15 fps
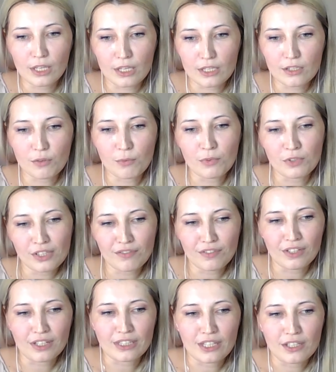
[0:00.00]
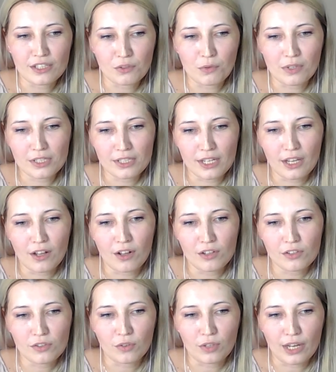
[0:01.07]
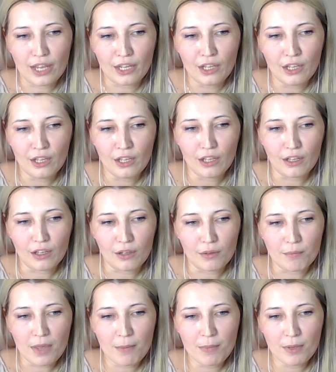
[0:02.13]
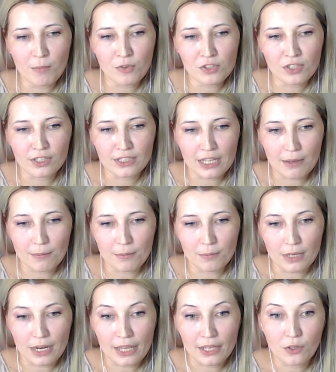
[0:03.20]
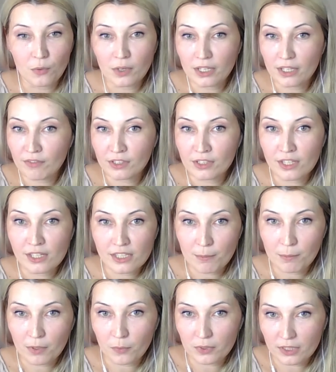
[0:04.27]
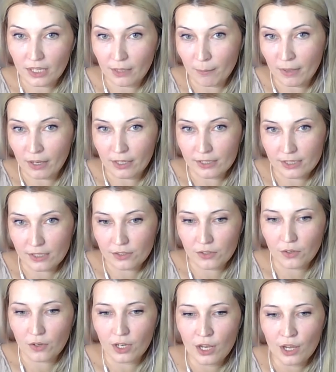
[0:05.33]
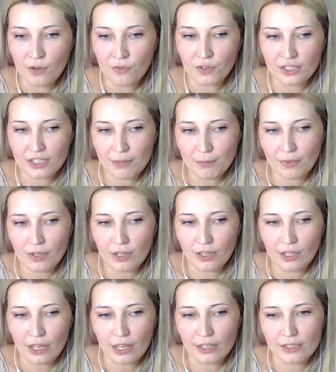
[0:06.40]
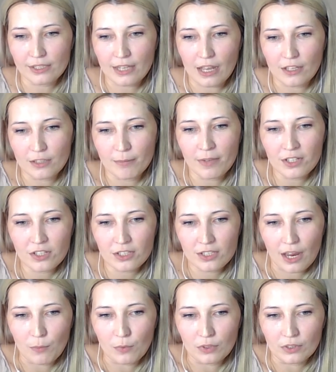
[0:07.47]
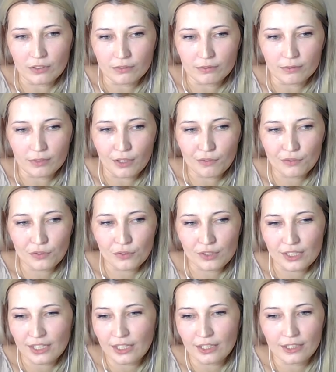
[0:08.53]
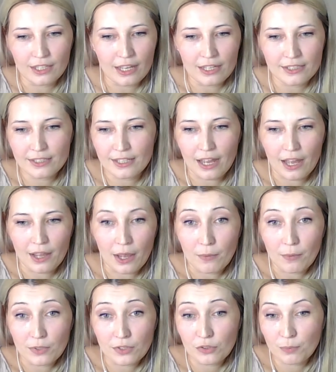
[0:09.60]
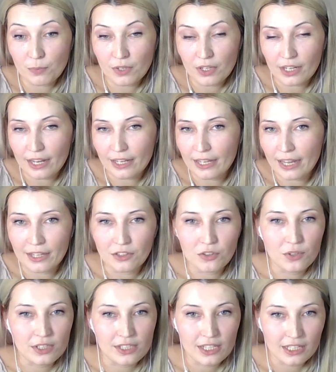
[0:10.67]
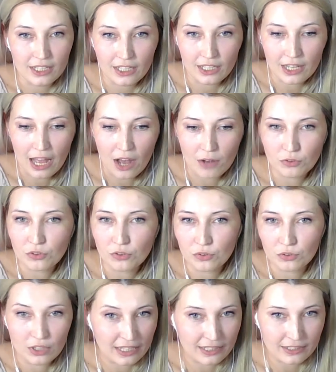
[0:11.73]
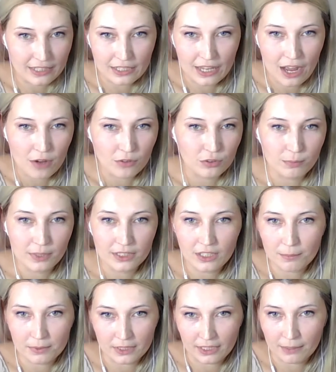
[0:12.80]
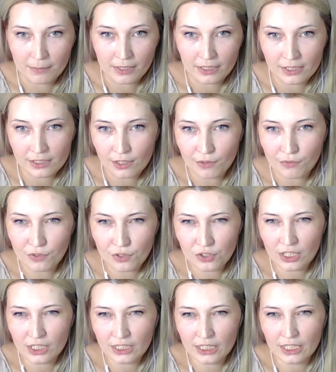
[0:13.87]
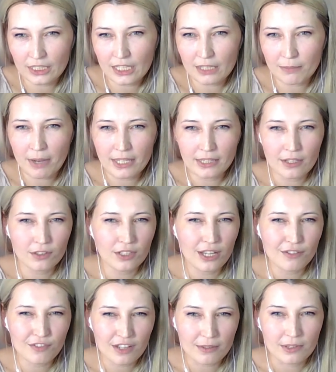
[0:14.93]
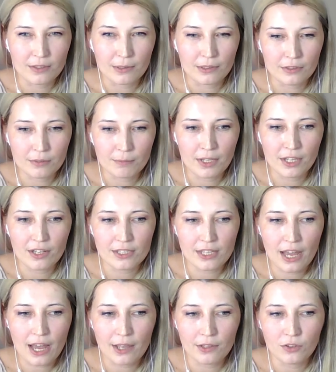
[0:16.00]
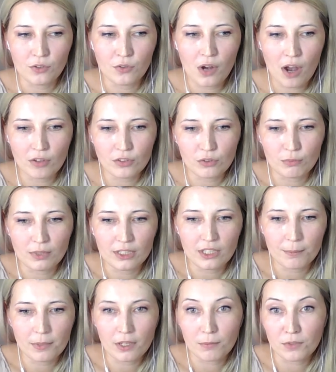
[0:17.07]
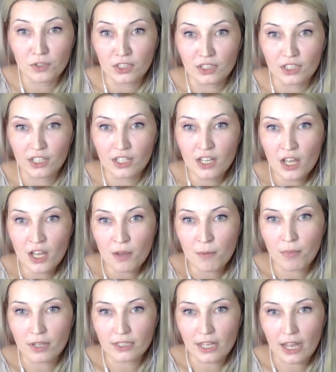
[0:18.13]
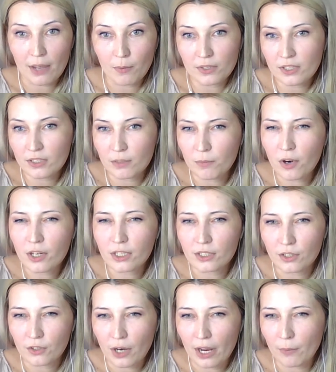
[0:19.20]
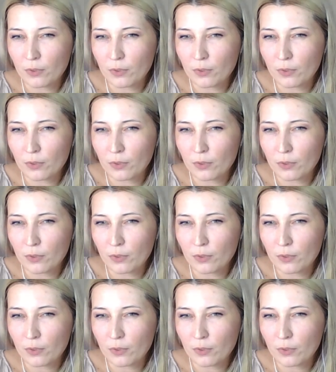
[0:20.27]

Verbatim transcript: Yes, so most definitely, as you were saying, also like uh, maybe most of the time, like you were giving the example with email lists and so on. For example, as, as much as I would love to see, yes, I, I was super like I knew exactly how to do that and how to build up an email list. Unfortunately, that might not have happened because I knew how to build up a community, but I wasn't a marketer.